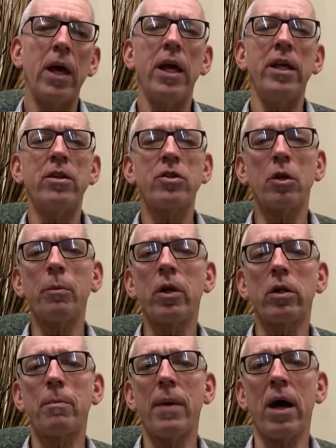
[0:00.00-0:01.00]
In the
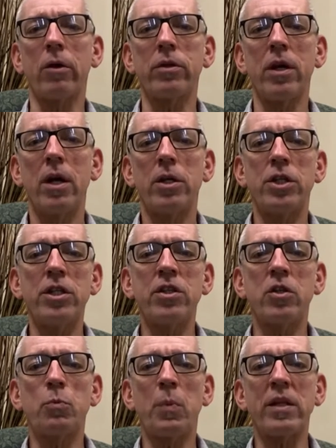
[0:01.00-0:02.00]
Sermon on the Mount,
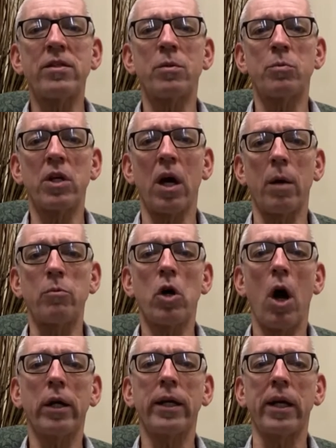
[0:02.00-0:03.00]
Jesus spent some time
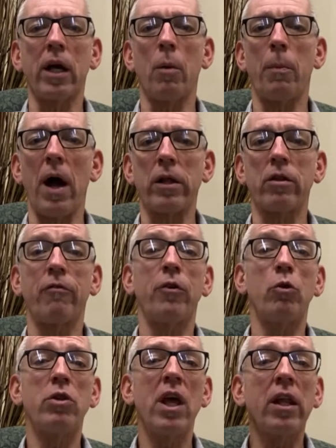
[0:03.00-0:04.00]
talking about the
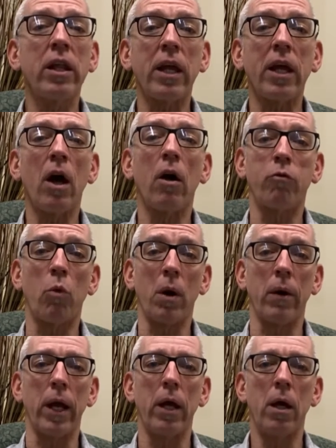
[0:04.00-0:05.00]
futility of
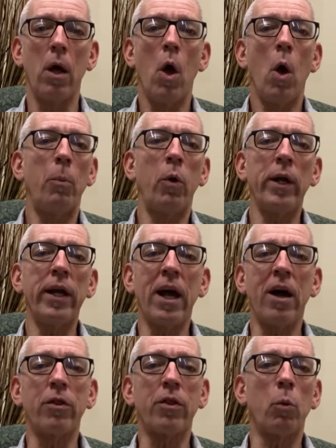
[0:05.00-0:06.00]
worry pointing
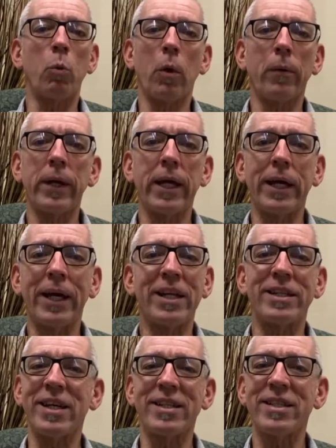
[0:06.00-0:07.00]
out that worrying
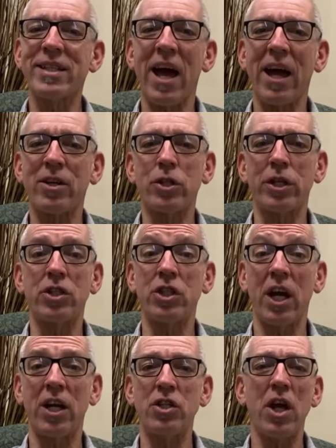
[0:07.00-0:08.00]
doesn't actually
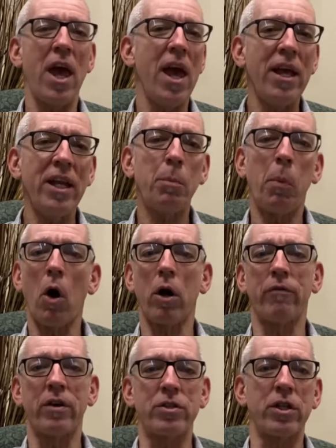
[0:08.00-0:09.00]
change any
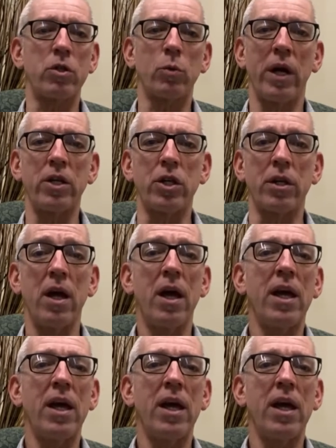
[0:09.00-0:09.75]
part of our situation.